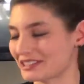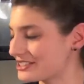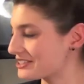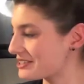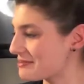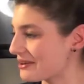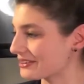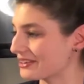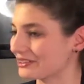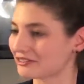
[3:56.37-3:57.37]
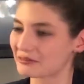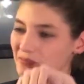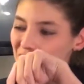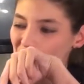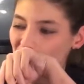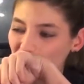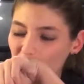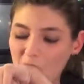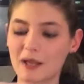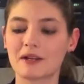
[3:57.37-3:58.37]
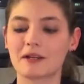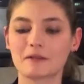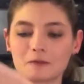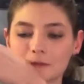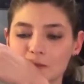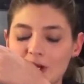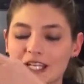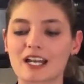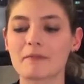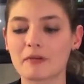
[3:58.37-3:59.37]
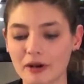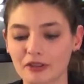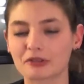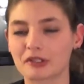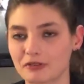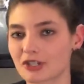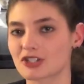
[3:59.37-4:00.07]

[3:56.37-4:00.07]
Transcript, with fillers: gonna turn your mouth colors. By the time you're about three or four